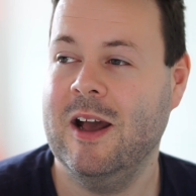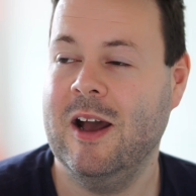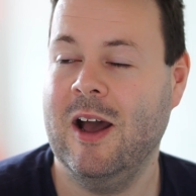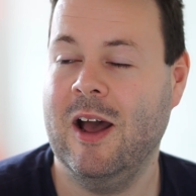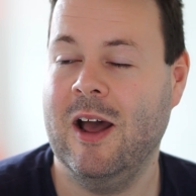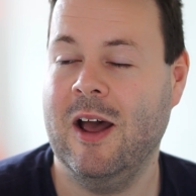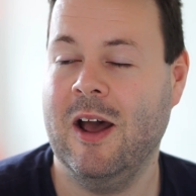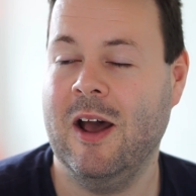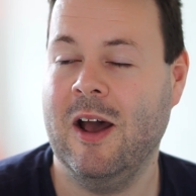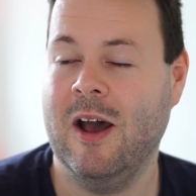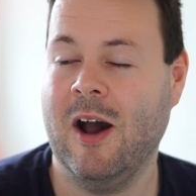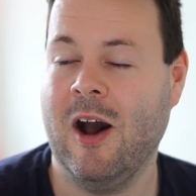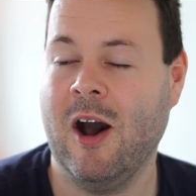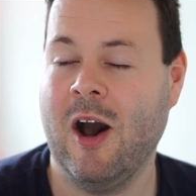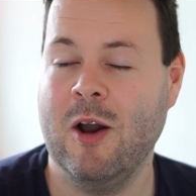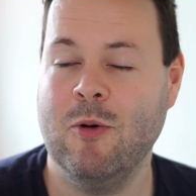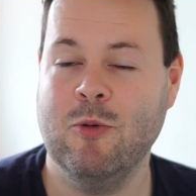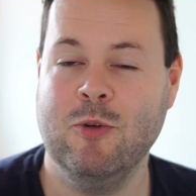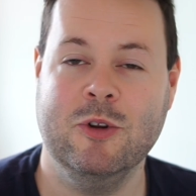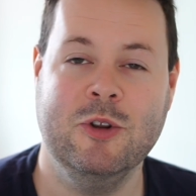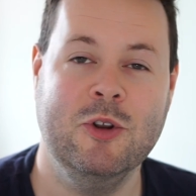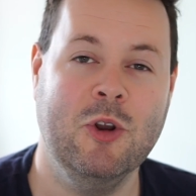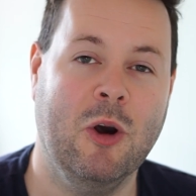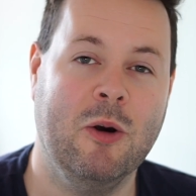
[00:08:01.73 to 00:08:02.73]
uh, I
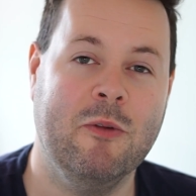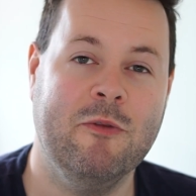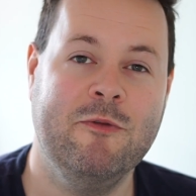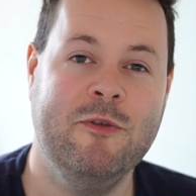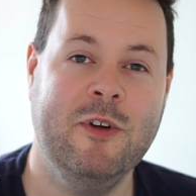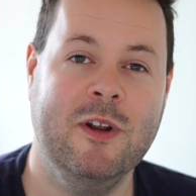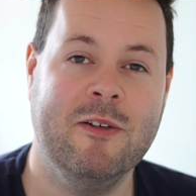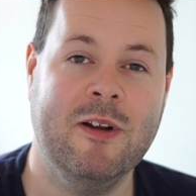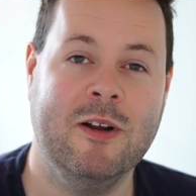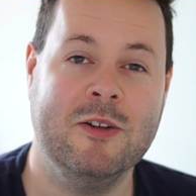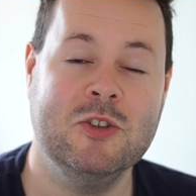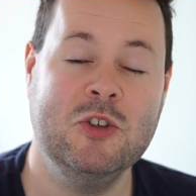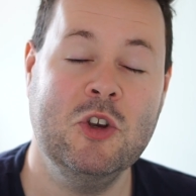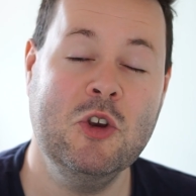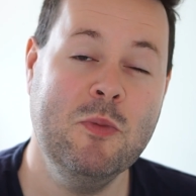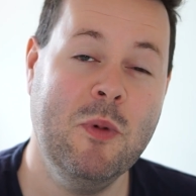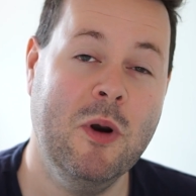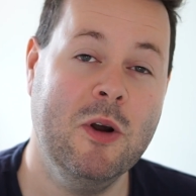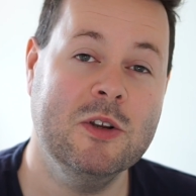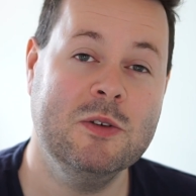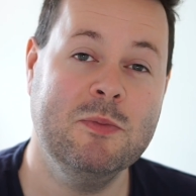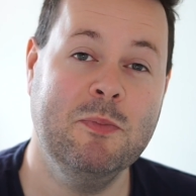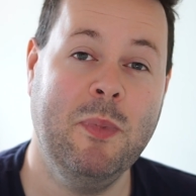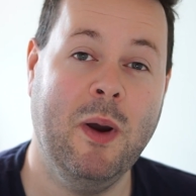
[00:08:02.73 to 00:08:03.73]
would not fiddle around too
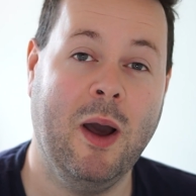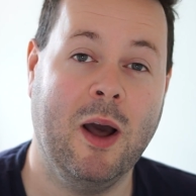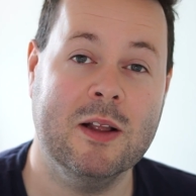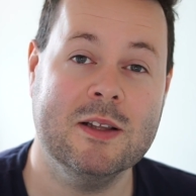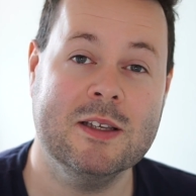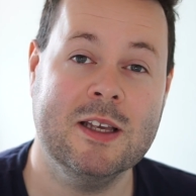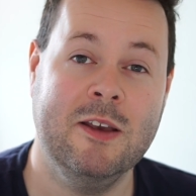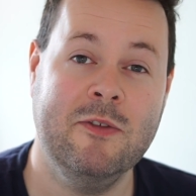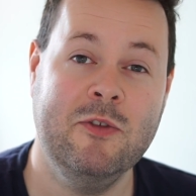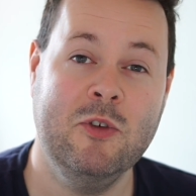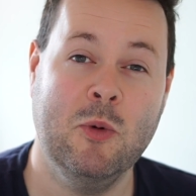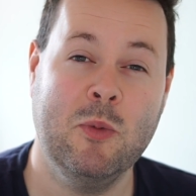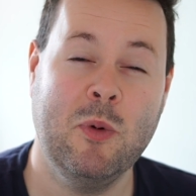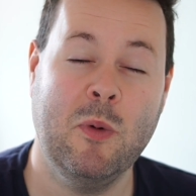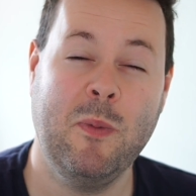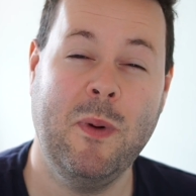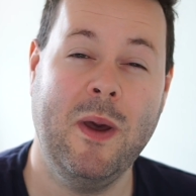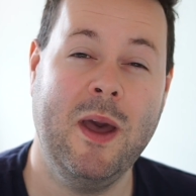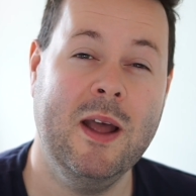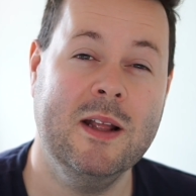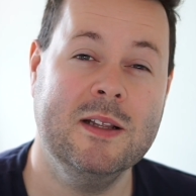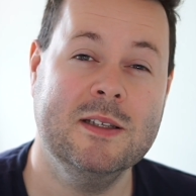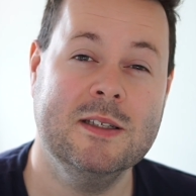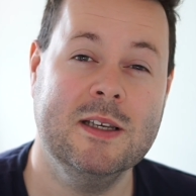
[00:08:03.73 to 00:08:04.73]
much, but if you're
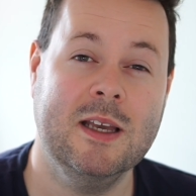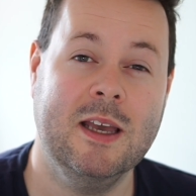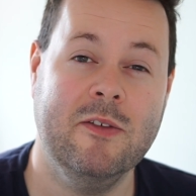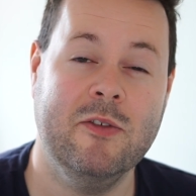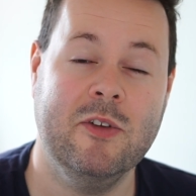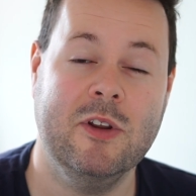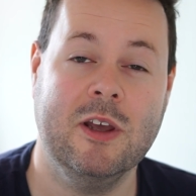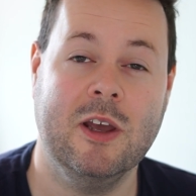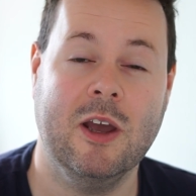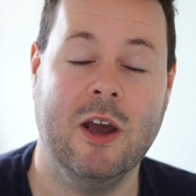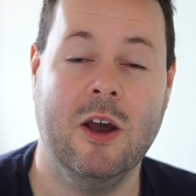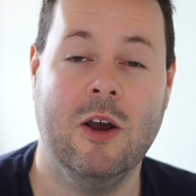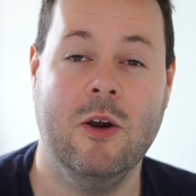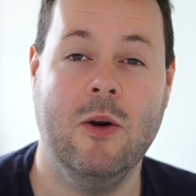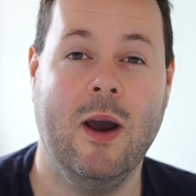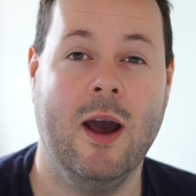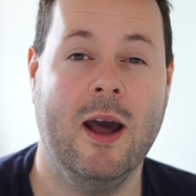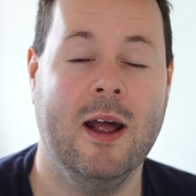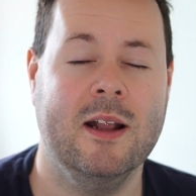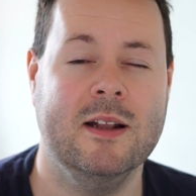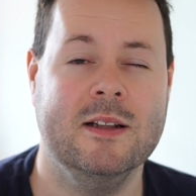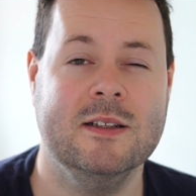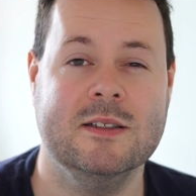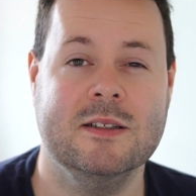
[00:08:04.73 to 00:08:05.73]
prepared to give it a go
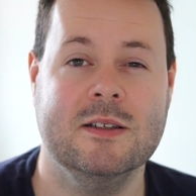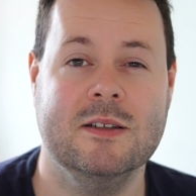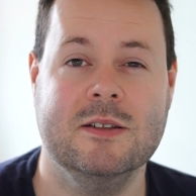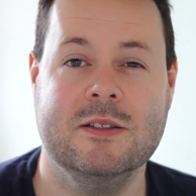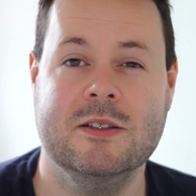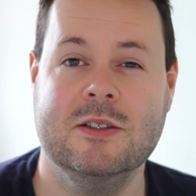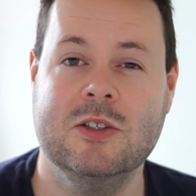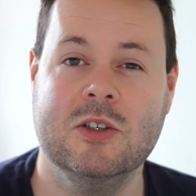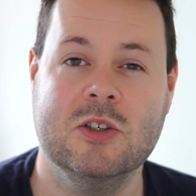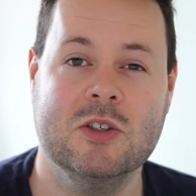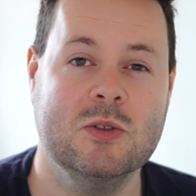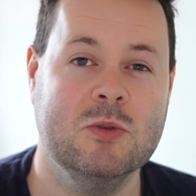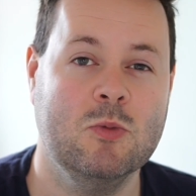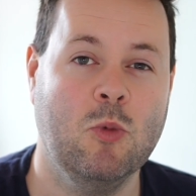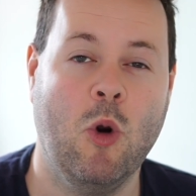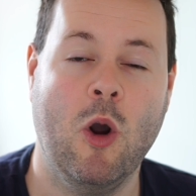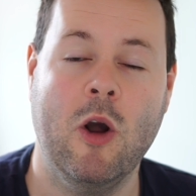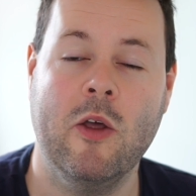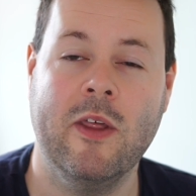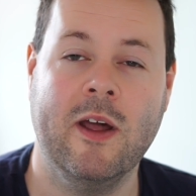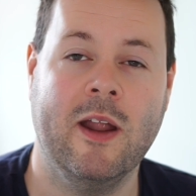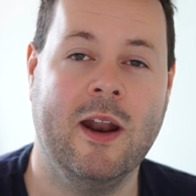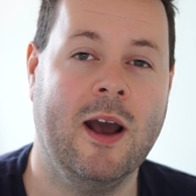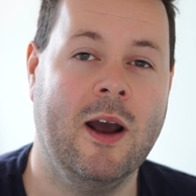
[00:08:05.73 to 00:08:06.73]
and just
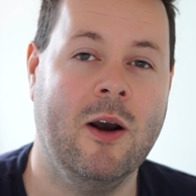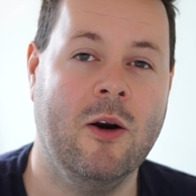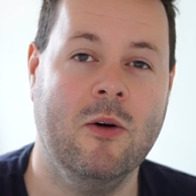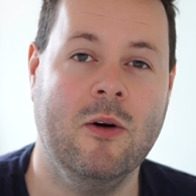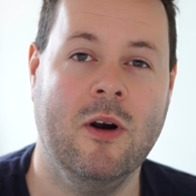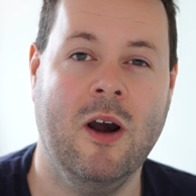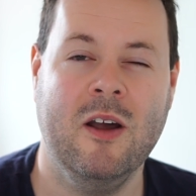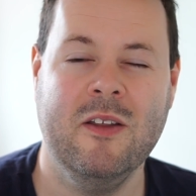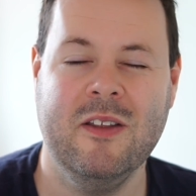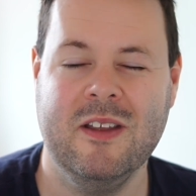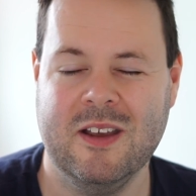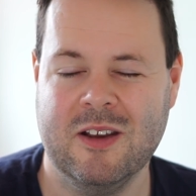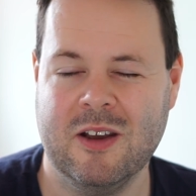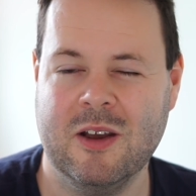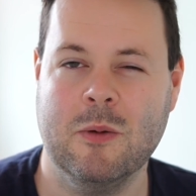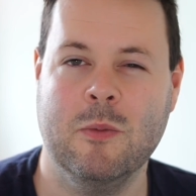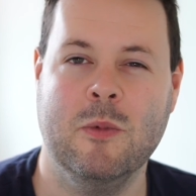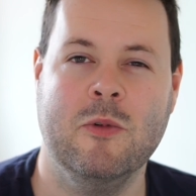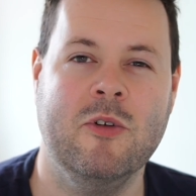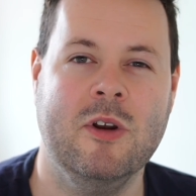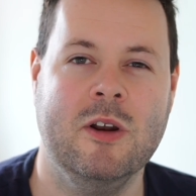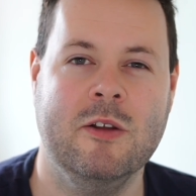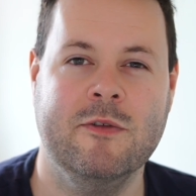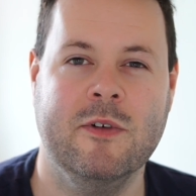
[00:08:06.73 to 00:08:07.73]
work that out, I think it can
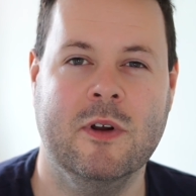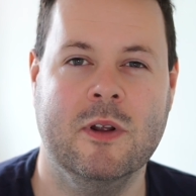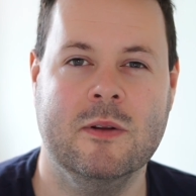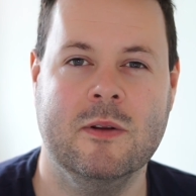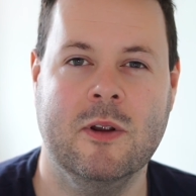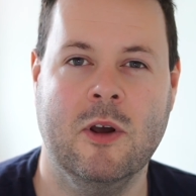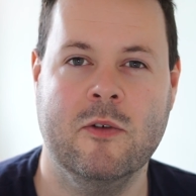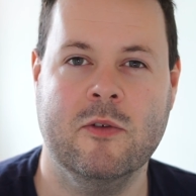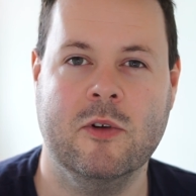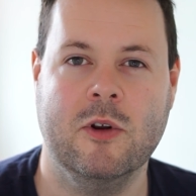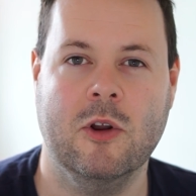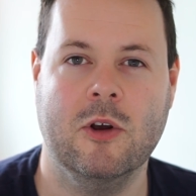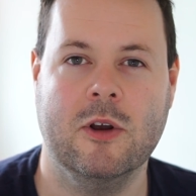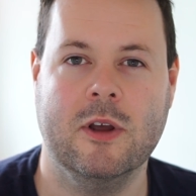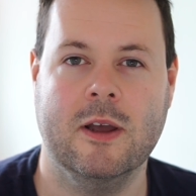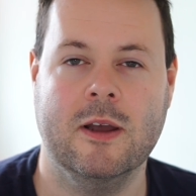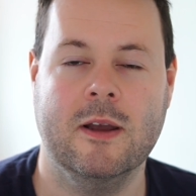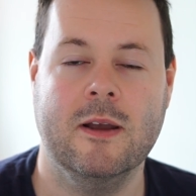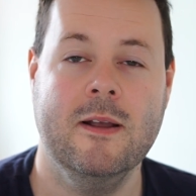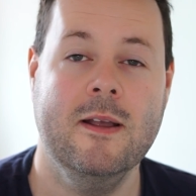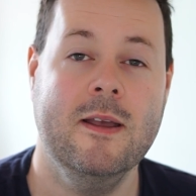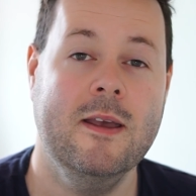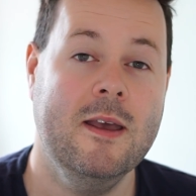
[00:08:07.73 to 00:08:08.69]
be really fun overclocking.